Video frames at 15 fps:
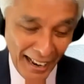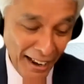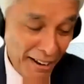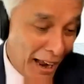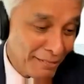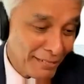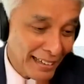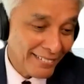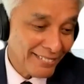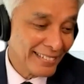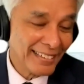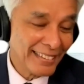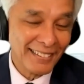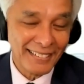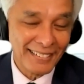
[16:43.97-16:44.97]
I
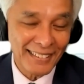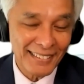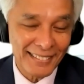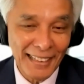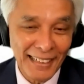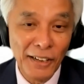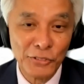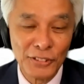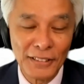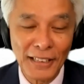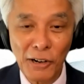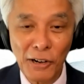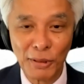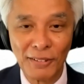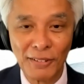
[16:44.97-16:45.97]
mean, it just sounds
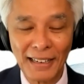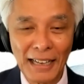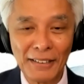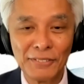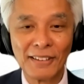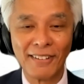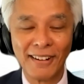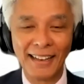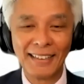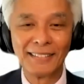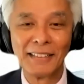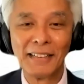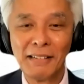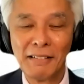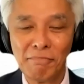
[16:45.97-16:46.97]
terrible. Like
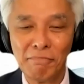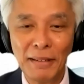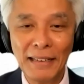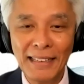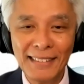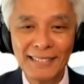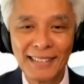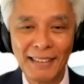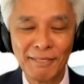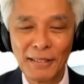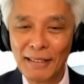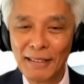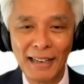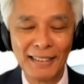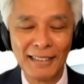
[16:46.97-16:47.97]
Evergrande, billions. I
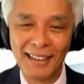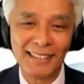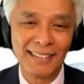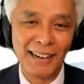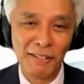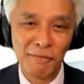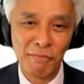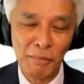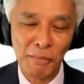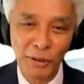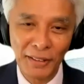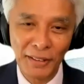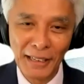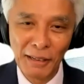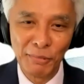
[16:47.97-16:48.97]
mean, I can't remember
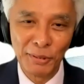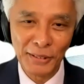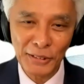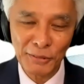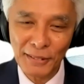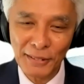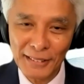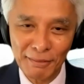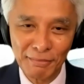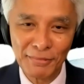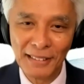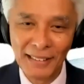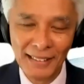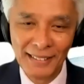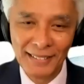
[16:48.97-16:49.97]
what the number is, but some
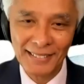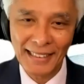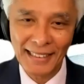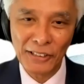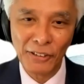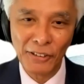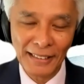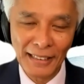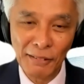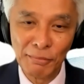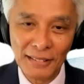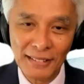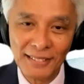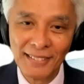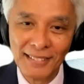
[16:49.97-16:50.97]
staggering
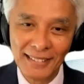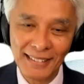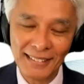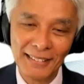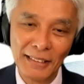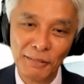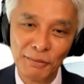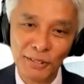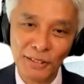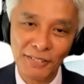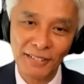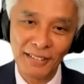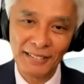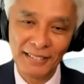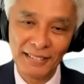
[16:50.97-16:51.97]
number in terms
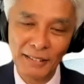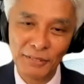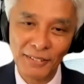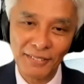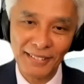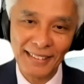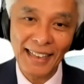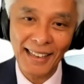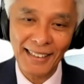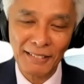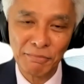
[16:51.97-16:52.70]
of the debt.